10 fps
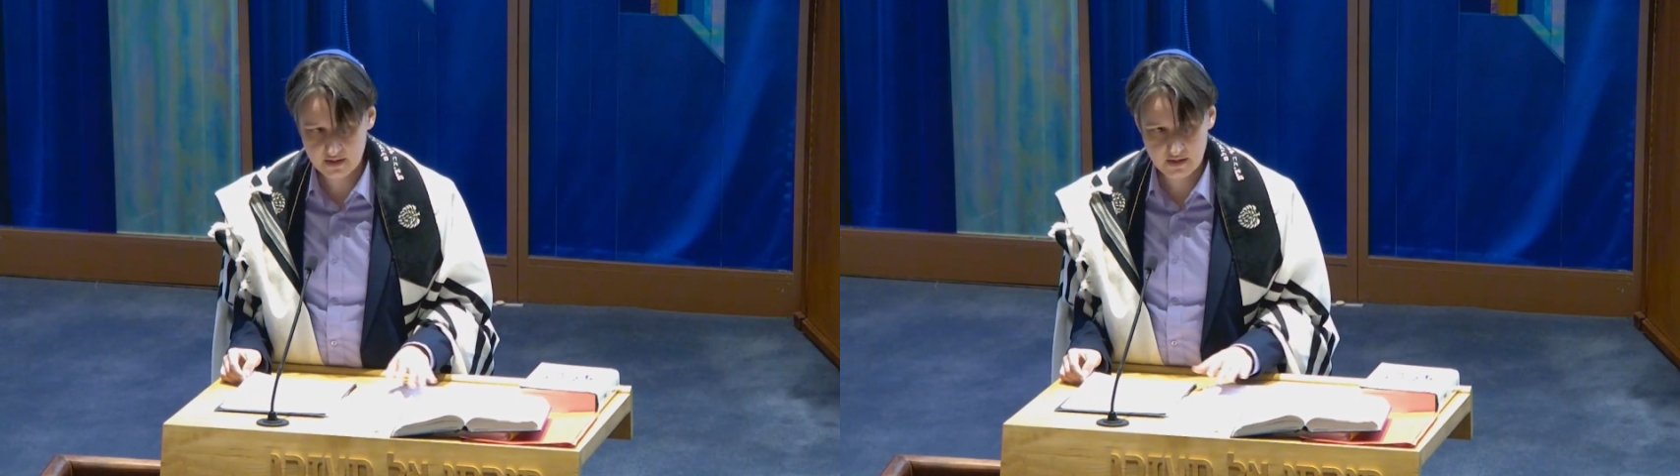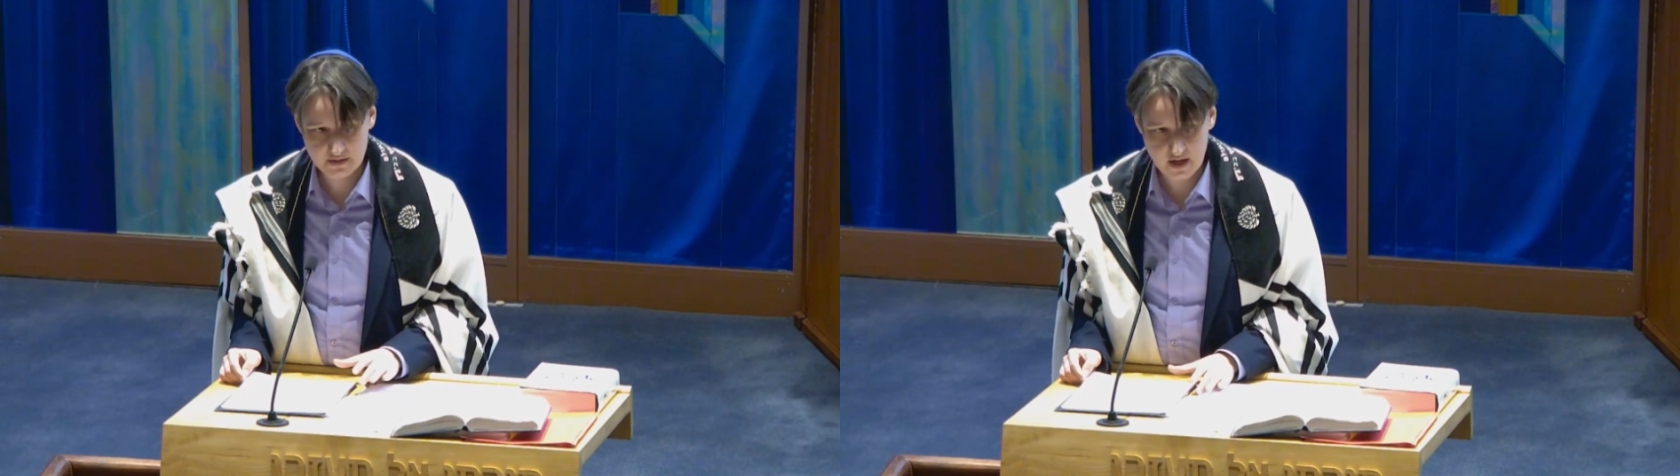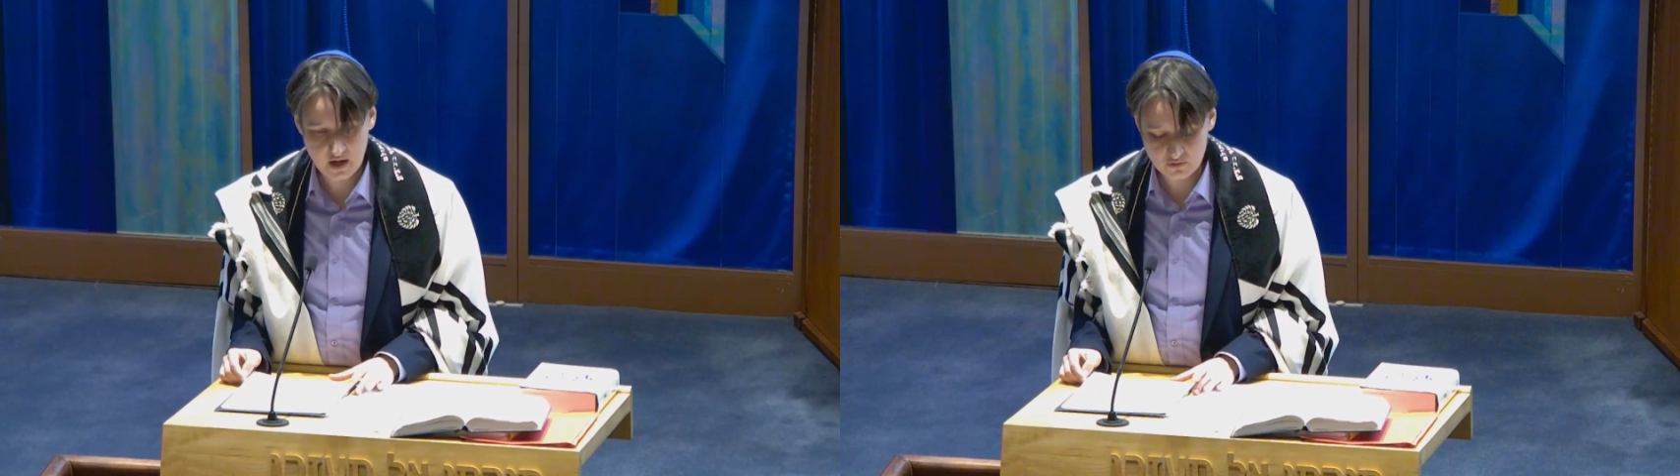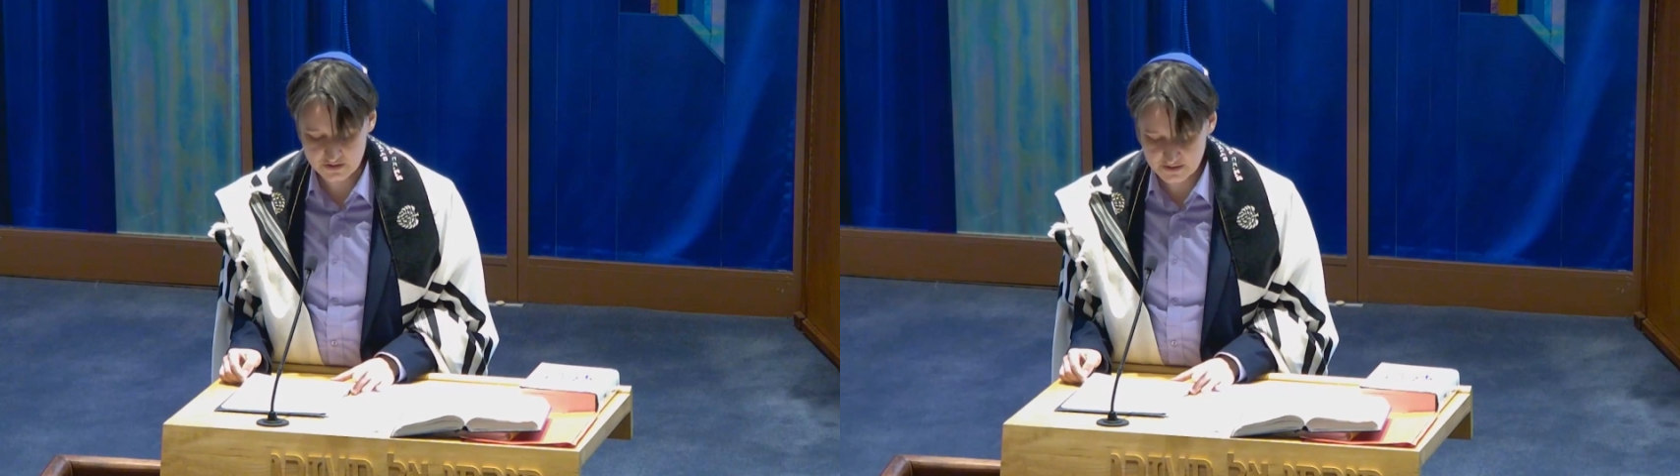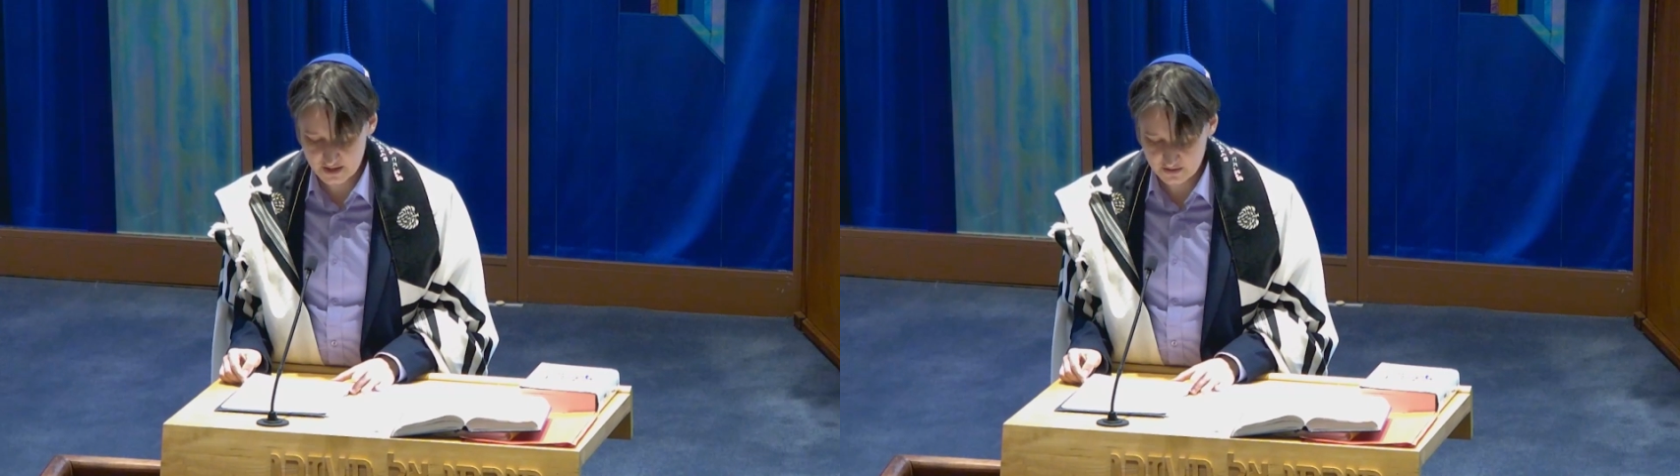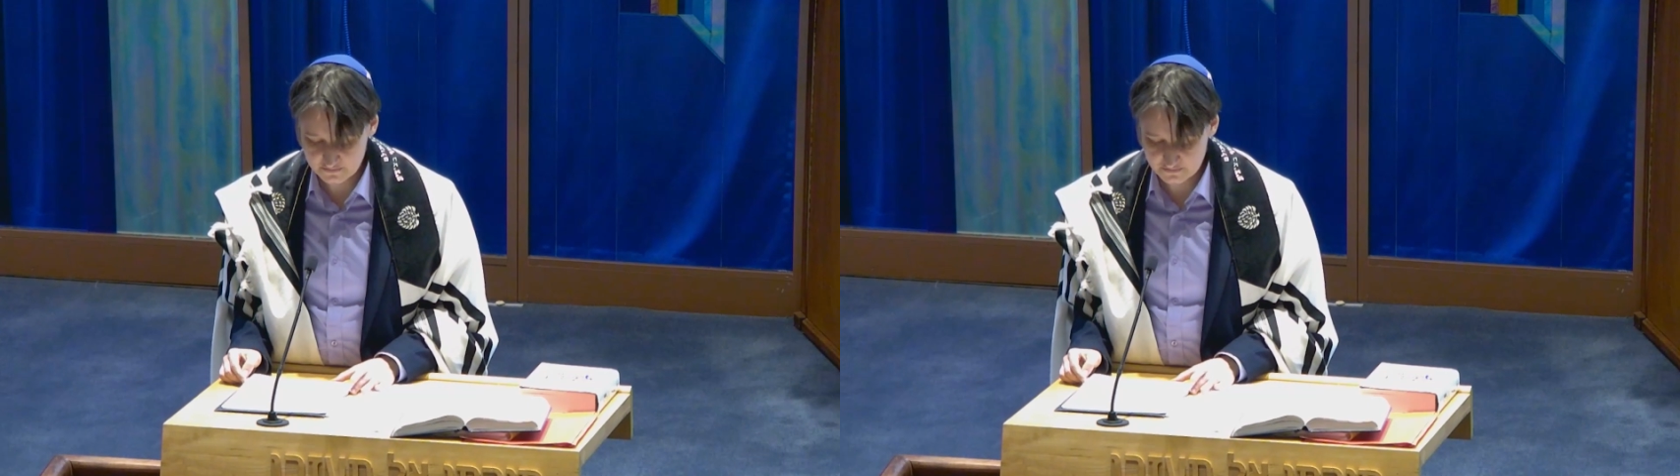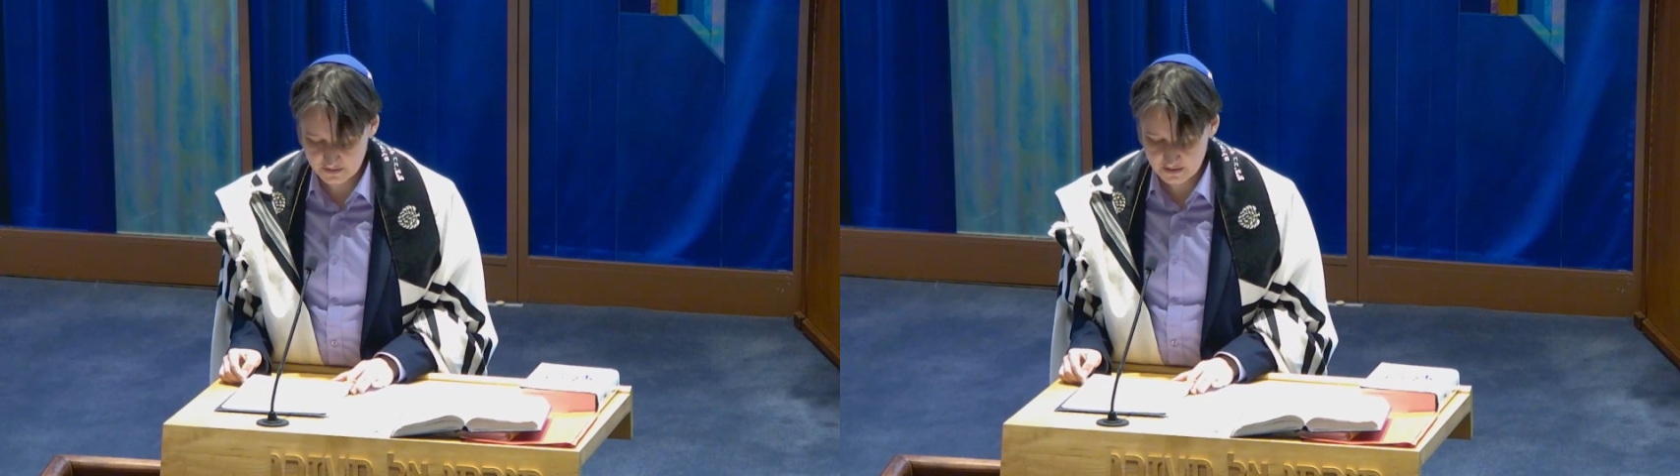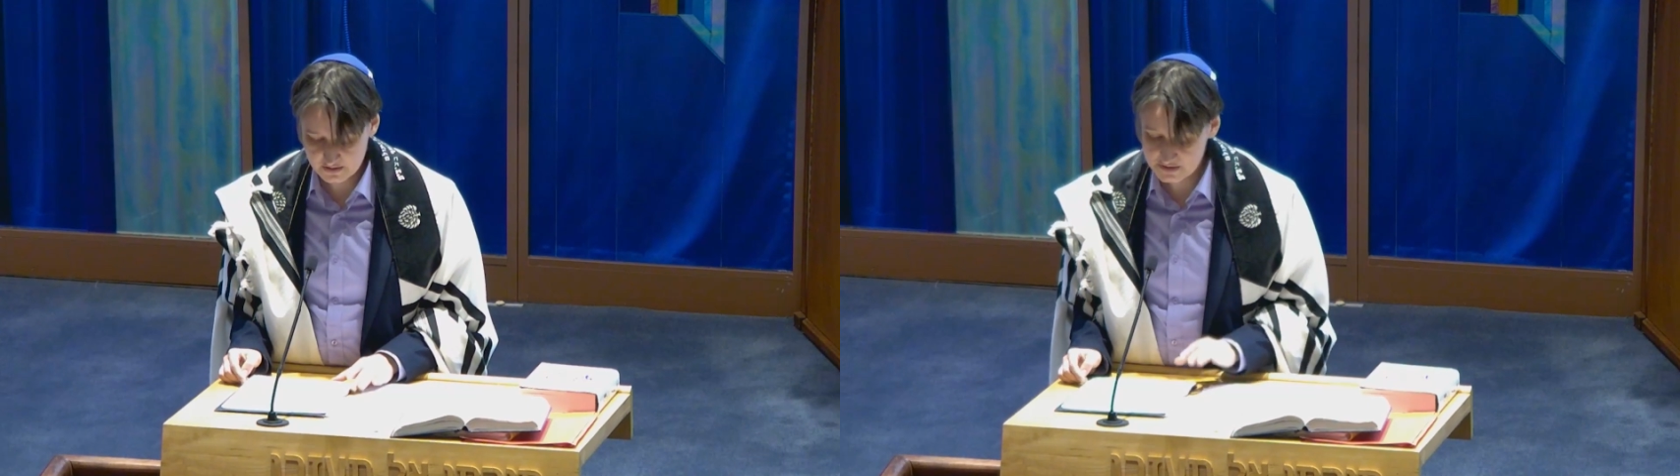in ourselves
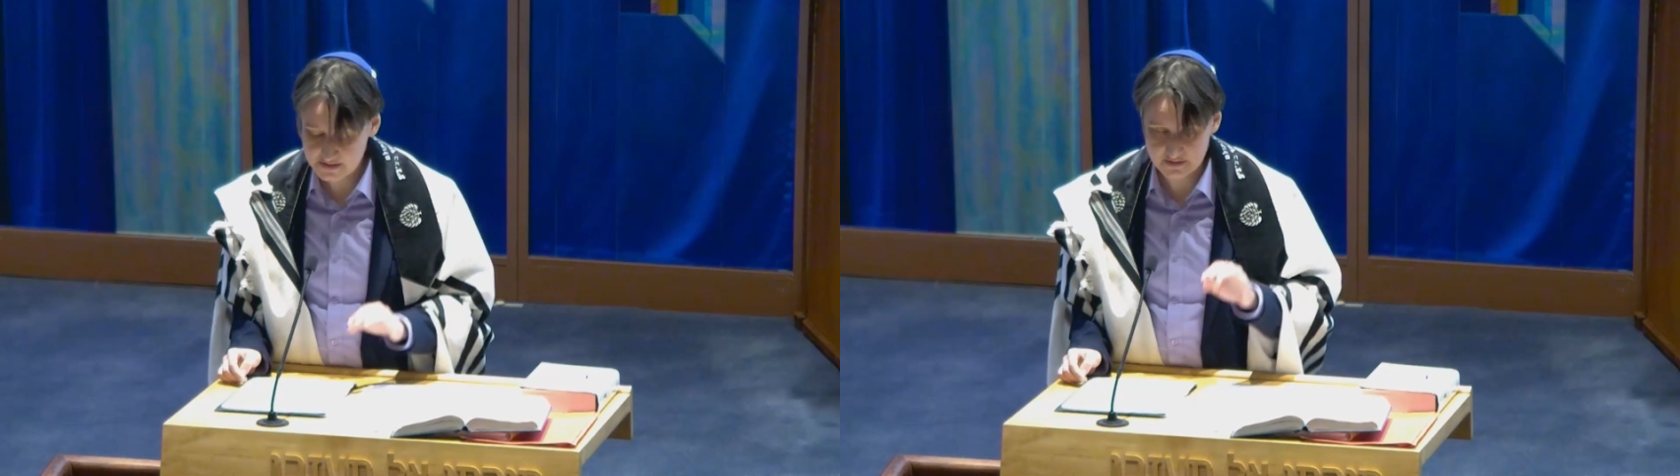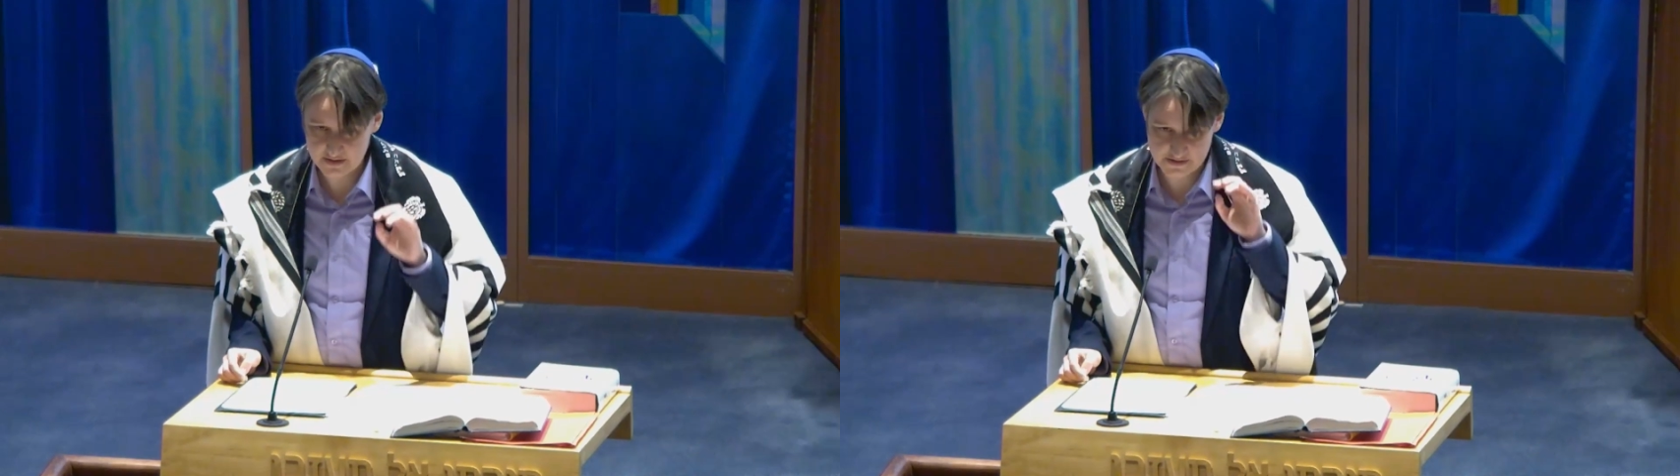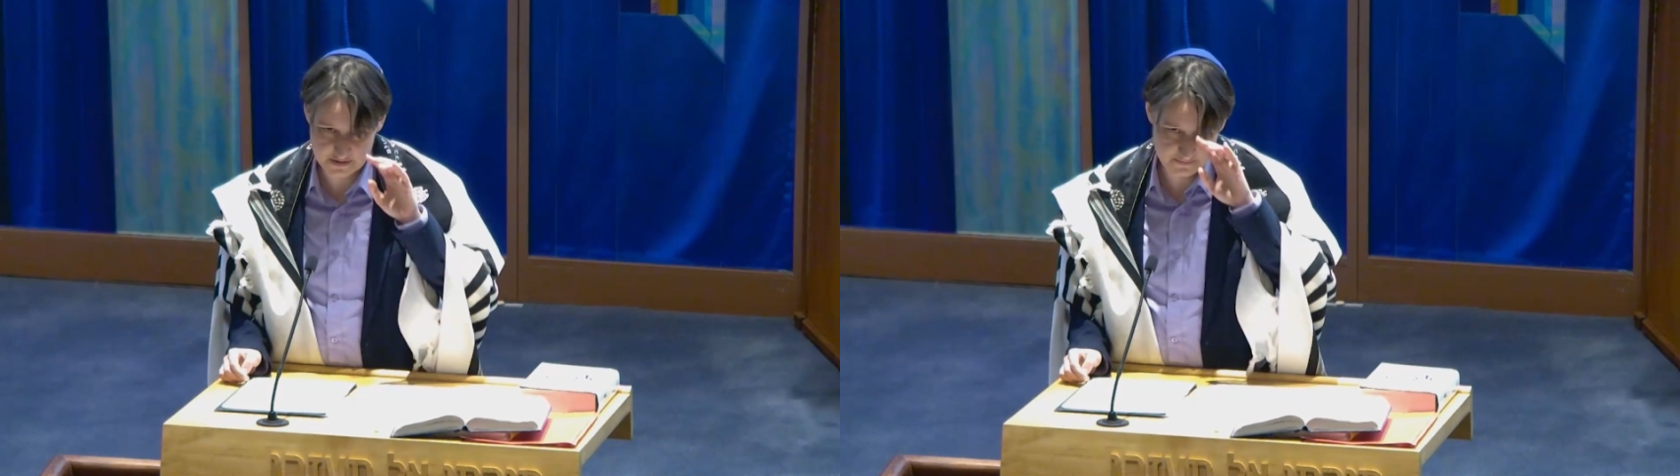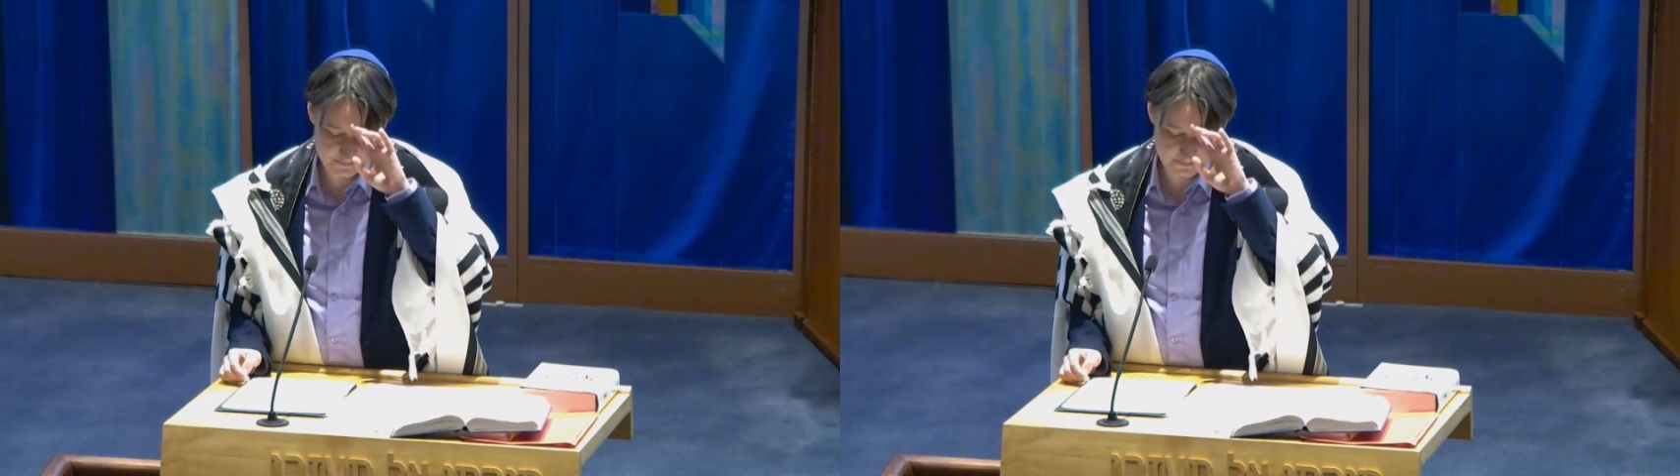isn't easy,